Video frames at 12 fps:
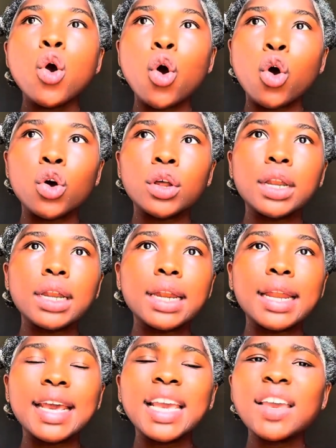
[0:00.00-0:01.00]

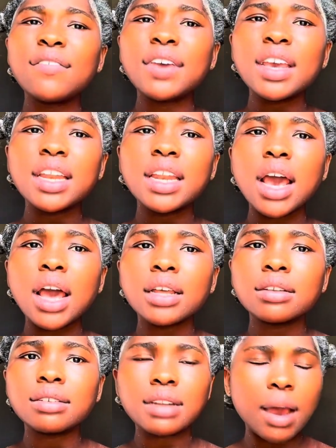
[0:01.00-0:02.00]
on even
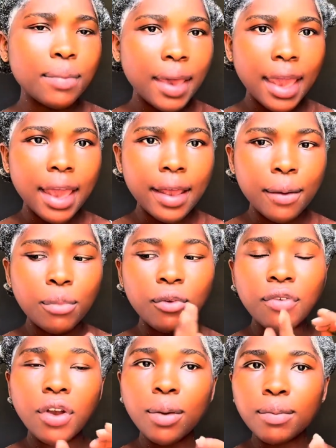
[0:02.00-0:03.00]
damp hair,
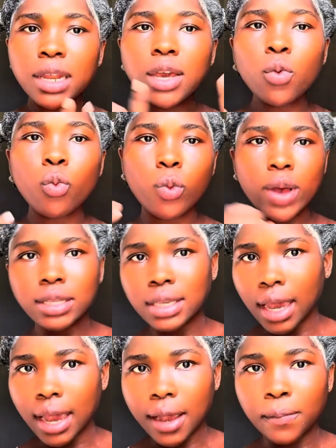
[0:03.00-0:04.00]
preferably wet
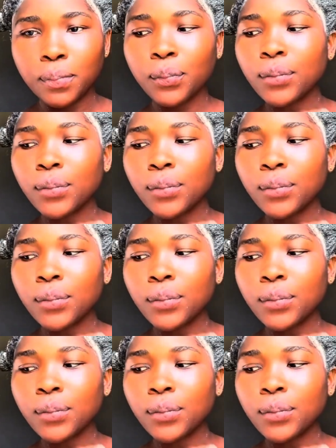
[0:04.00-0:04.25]
hair,